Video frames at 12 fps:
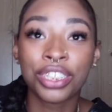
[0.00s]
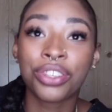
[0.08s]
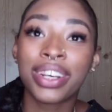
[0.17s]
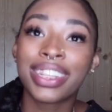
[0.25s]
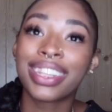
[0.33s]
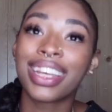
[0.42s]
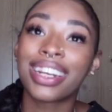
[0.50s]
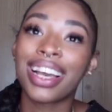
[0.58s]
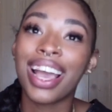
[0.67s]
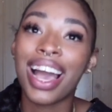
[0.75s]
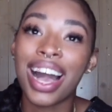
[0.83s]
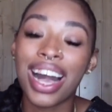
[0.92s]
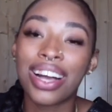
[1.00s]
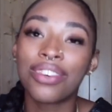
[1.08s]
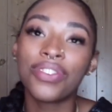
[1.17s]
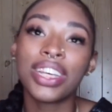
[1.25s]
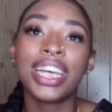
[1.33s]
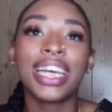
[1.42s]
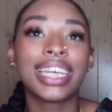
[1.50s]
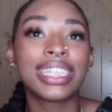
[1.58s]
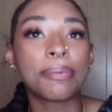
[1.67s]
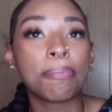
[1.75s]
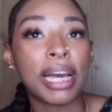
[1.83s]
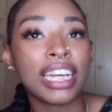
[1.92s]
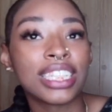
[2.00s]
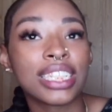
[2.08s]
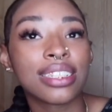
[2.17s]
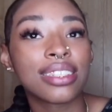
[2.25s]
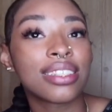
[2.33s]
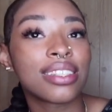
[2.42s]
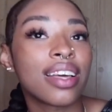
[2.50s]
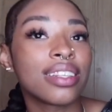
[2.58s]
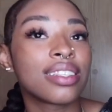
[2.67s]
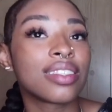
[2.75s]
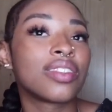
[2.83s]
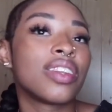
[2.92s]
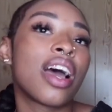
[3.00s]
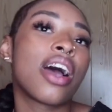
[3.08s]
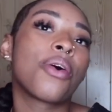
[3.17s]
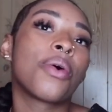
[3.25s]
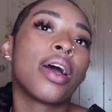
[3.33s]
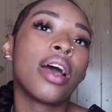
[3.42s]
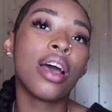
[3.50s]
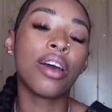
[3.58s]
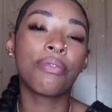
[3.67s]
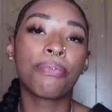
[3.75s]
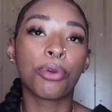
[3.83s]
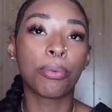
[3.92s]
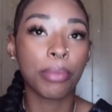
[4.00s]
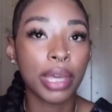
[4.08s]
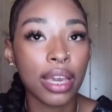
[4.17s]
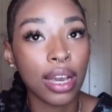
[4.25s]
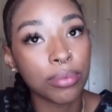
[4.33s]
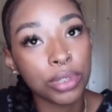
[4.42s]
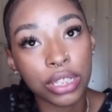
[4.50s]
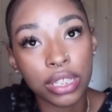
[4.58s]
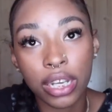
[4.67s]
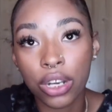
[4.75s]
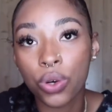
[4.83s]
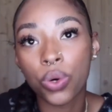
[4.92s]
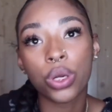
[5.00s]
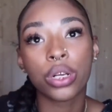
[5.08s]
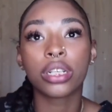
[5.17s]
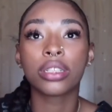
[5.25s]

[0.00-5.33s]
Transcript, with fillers: trend that I have is matching sets. Now, for me, I'm just like a